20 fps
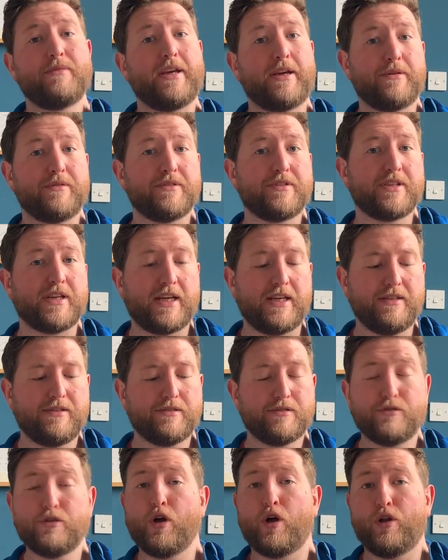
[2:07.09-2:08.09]

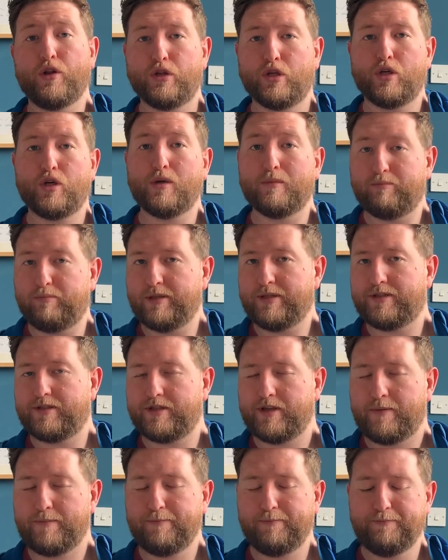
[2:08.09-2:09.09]
downsides, not a lot, but
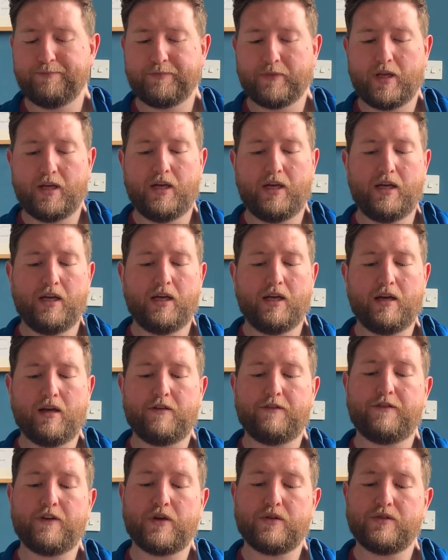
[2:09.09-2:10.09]
some. I
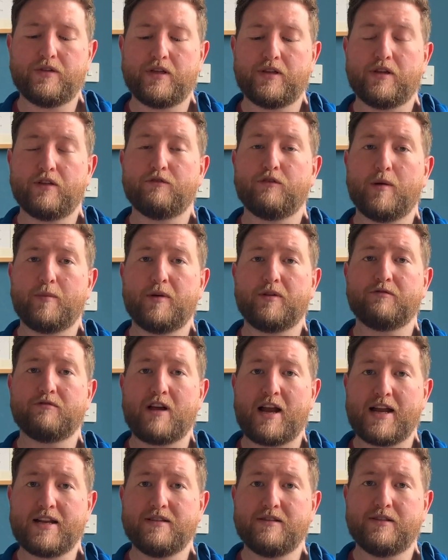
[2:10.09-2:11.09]
found that the rubber
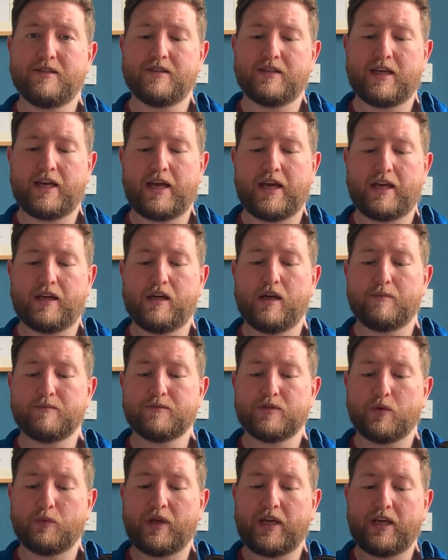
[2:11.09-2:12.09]
rand comes
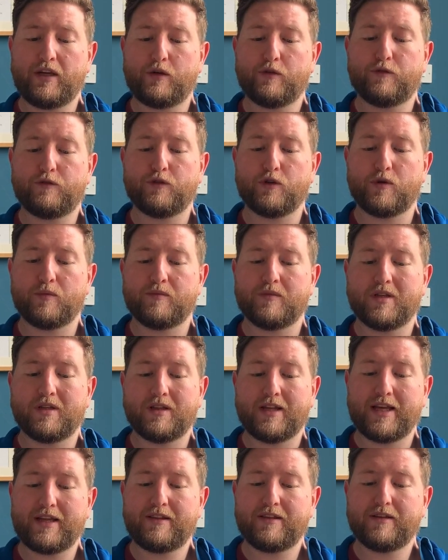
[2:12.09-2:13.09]
away from the
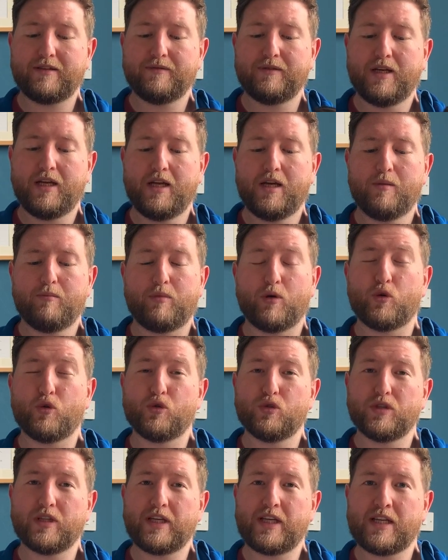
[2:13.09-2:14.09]
leather, but
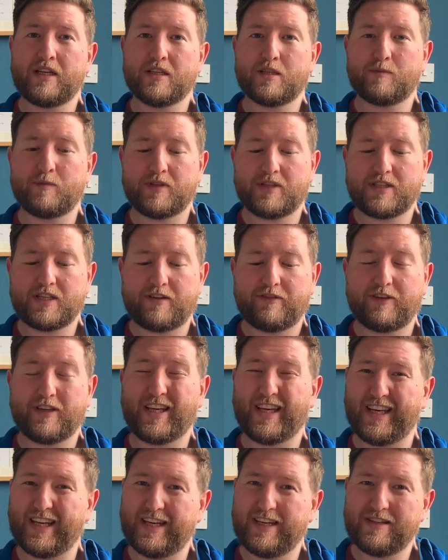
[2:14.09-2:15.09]
only in specific
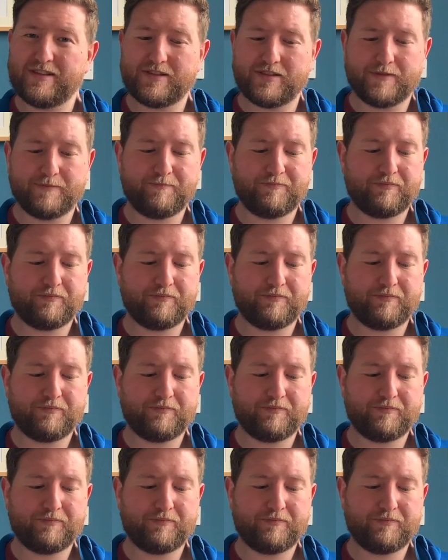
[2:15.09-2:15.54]
areas.